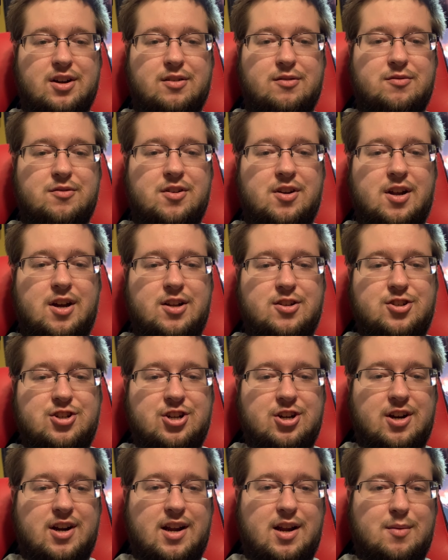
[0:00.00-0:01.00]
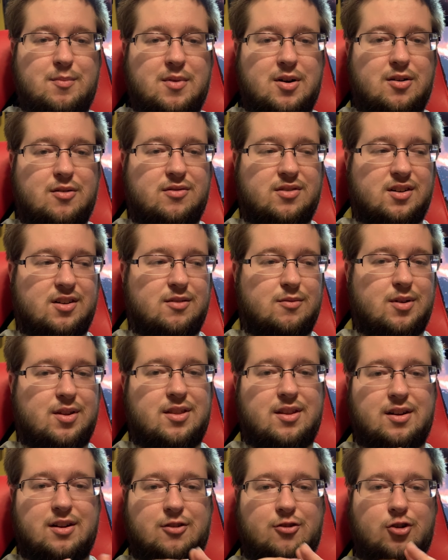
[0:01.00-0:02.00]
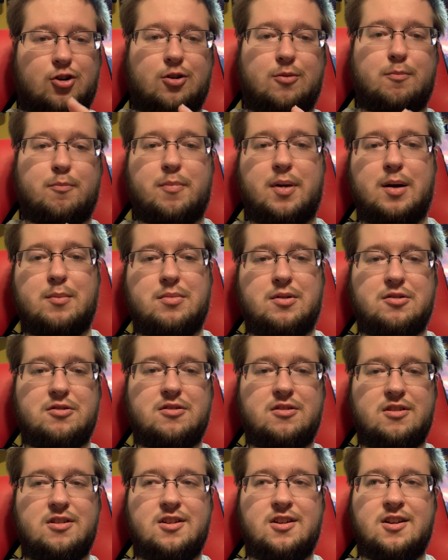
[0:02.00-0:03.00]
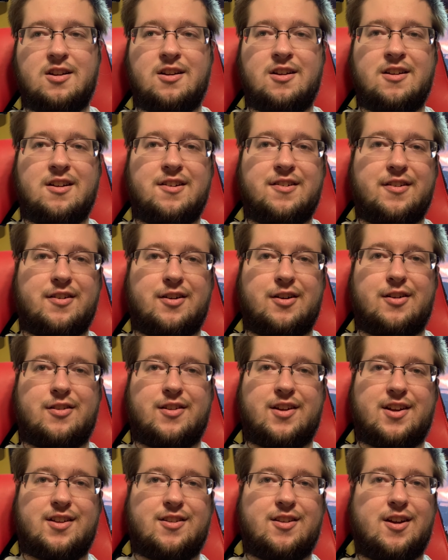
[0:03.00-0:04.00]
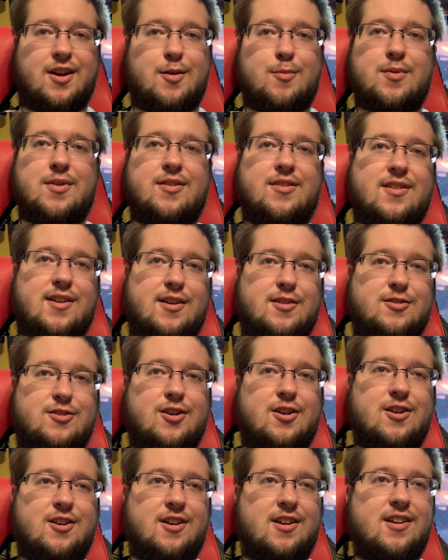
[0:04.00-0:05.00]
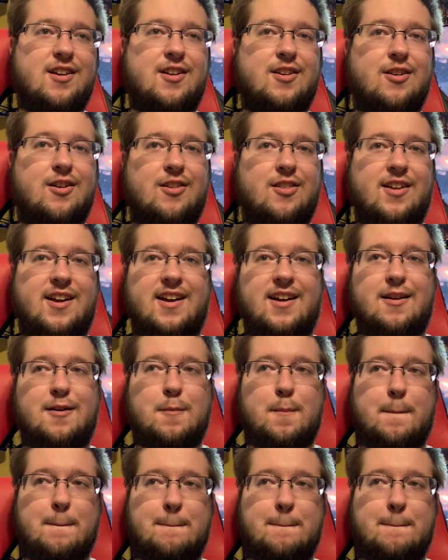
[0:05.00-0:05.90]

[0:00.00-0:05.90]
nudge your aim over within a certain bubble and all that to help you stay on target and all that.